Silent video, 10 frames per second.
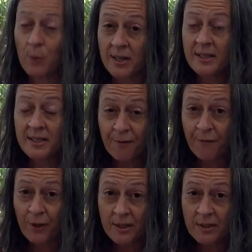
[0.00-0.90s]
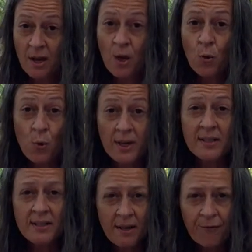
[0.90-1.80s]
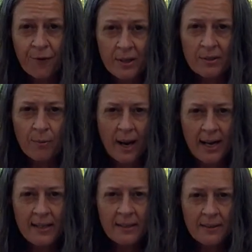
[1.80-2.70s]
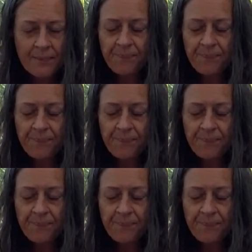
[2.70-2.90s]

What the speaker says: What is different? What is different, right?